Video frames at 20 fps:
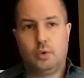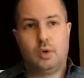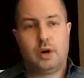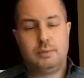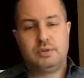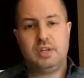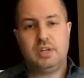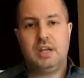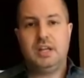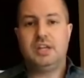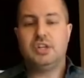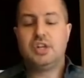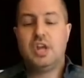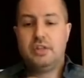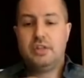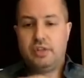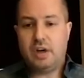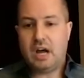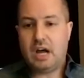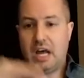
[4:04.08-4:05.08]
So what I'm saying
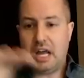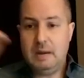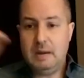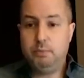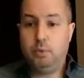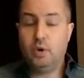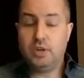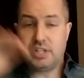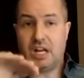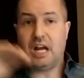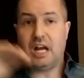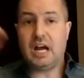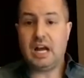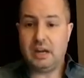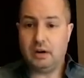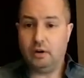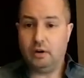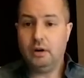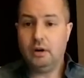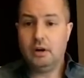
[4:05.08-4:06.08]
is the hype was
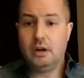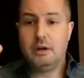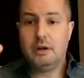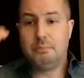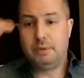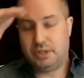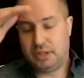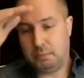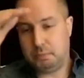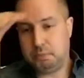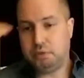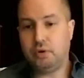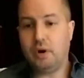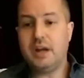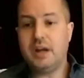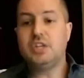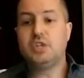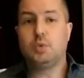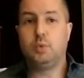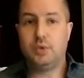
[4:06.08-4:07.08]
higher, but the
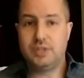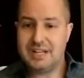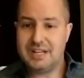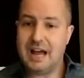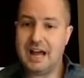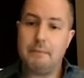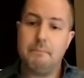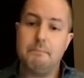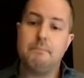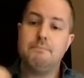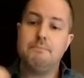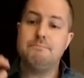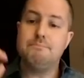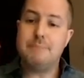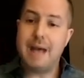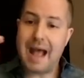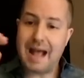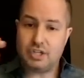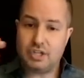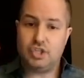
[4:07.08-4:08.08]
price was not
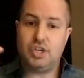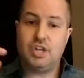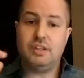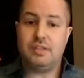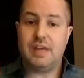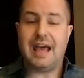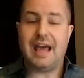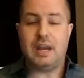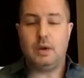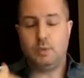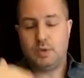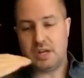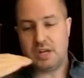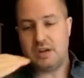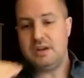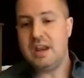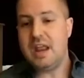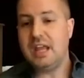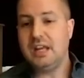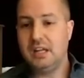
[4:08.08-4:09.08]
matching that. It
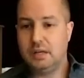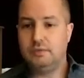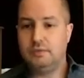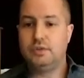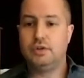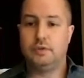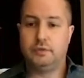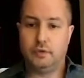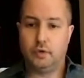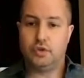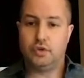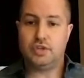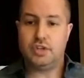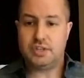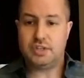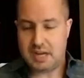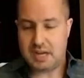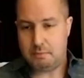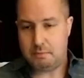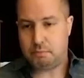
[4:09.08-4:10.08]
was a negative
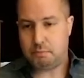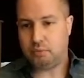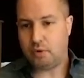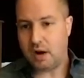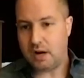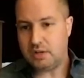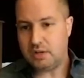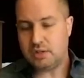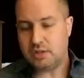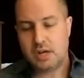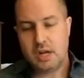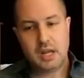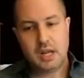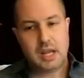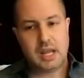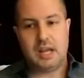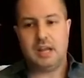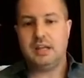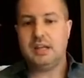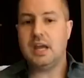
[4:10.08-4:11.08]
divergence in price.
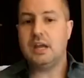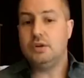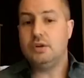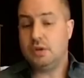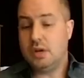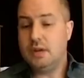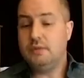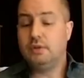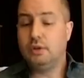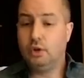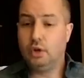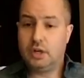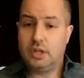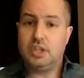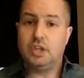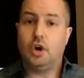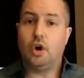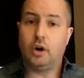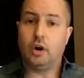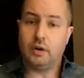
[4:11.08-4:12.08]
And again, you can even
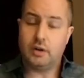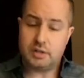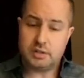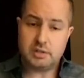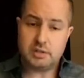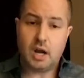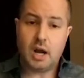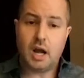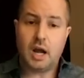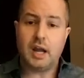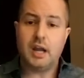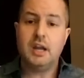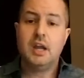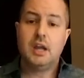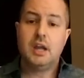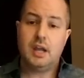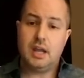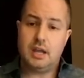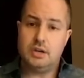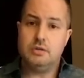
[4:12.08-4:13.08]
look at the
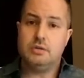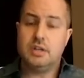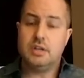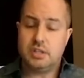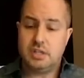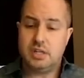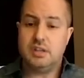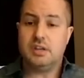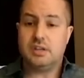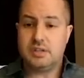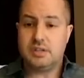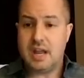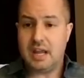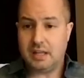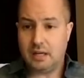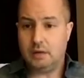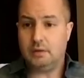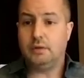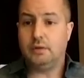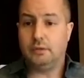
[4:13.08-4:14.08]
RSI and you can see this
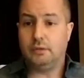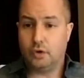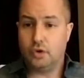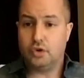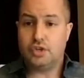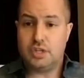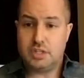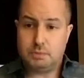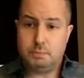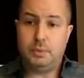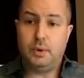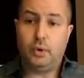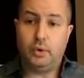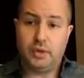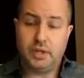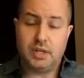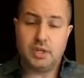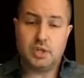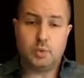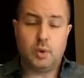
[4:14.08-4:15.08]
negative divergence
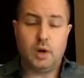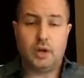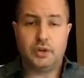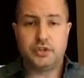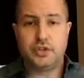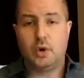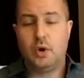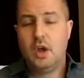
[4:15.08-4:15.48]
building as well.